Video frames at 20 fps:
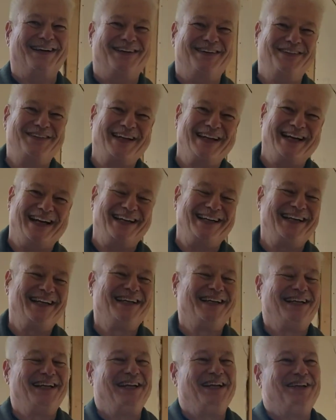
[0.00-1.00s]
Okay,
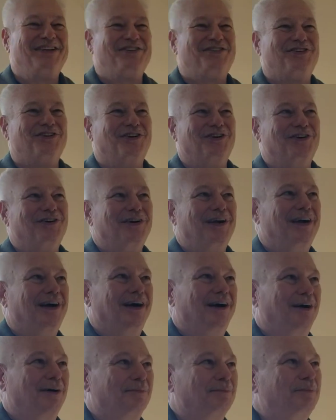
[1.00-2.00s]
sure.
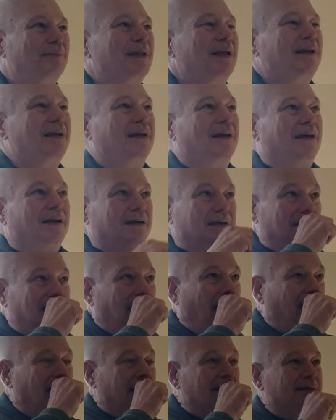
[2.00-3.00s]

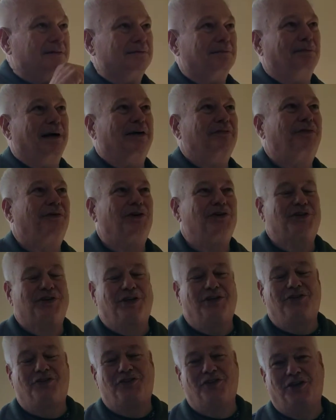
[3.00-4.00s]
My first
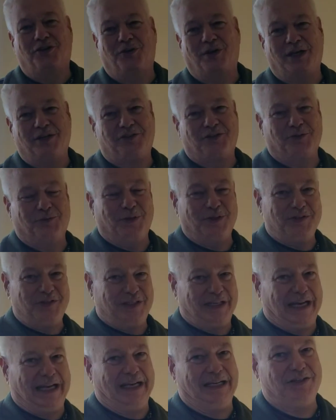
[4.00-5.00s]
consideration was
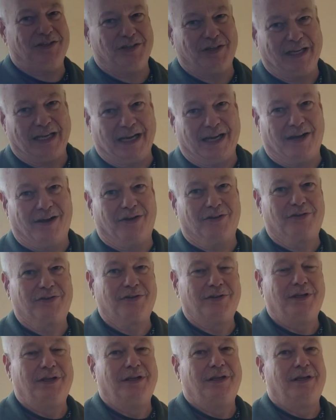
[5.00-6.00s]
the age of the house.
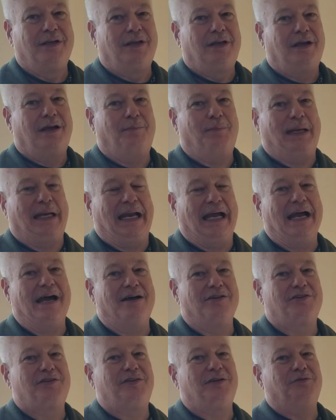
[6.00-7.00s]
I mean, a
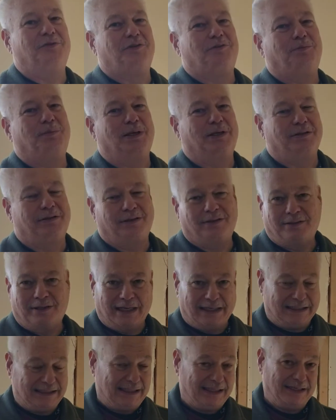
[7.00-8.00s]
house that was built in
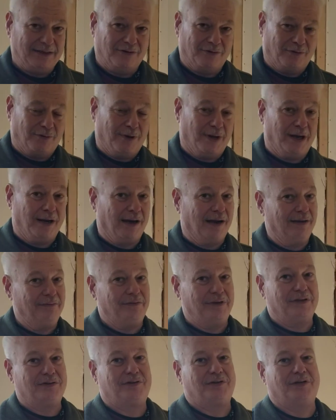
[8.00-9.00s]
1901
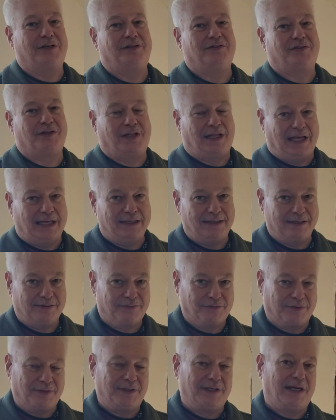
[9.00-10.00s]
obviously is a lot
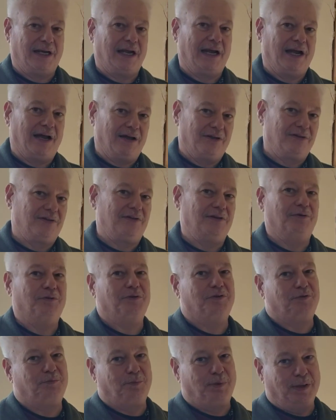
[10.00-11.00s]
different than a house that
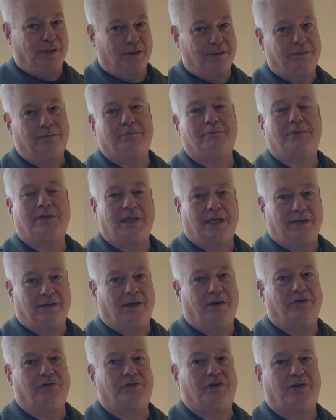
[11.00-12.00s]
was built 10
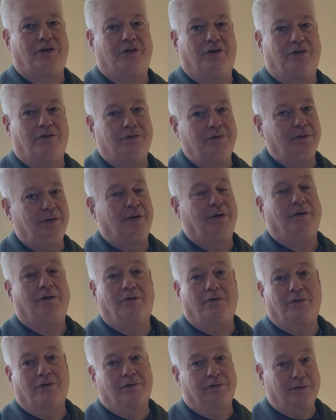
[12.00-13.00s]
years ago
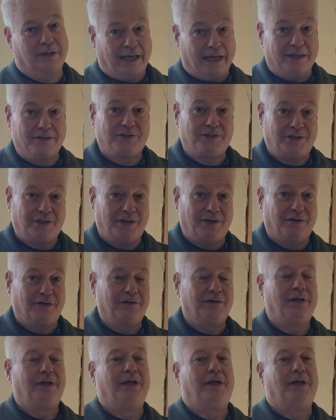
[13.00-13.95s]
or last year.